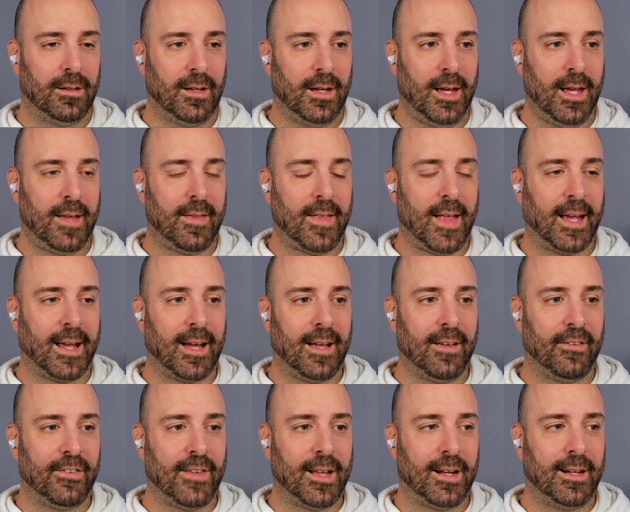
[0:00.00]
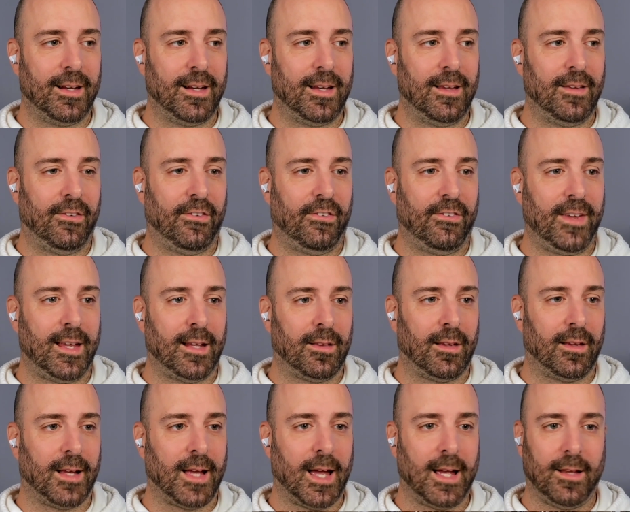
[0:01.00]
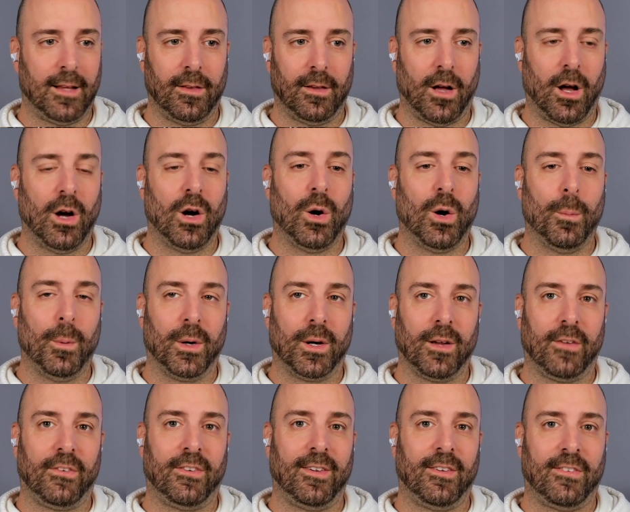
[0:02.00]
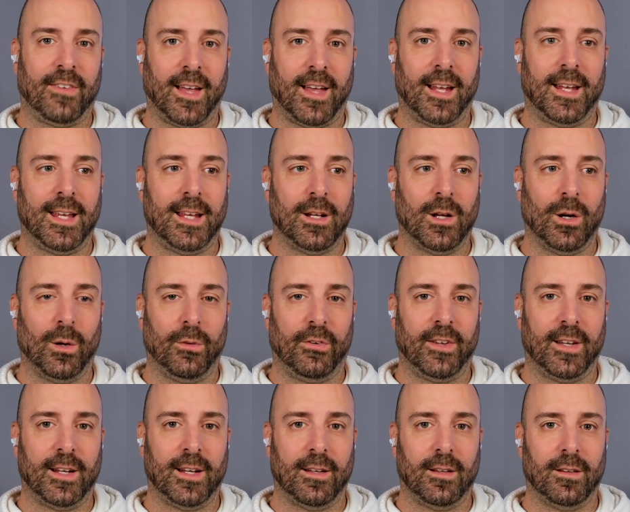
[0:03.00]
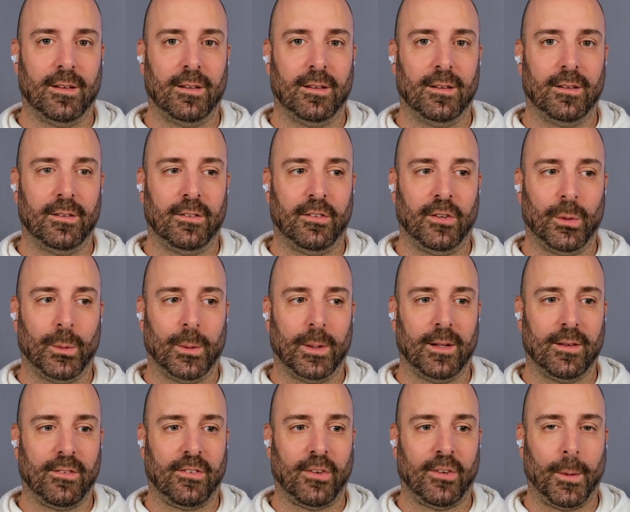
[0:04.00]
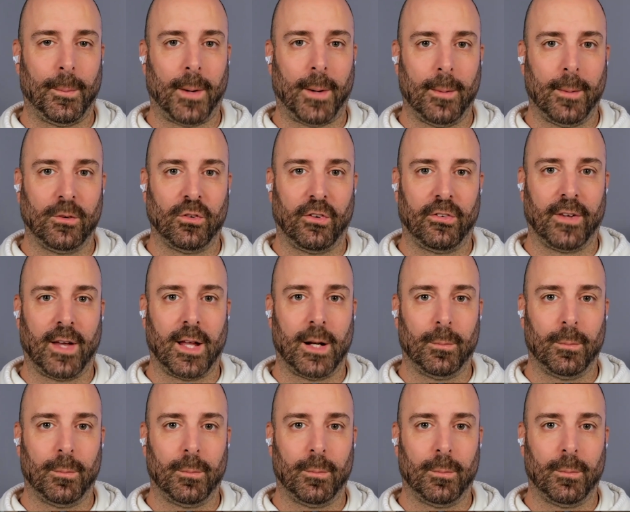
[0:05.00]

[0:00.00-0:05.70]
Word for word: hey, that guy's not in his seat. The guy in, oh, because he said he knows he didn't do it. So he probably just let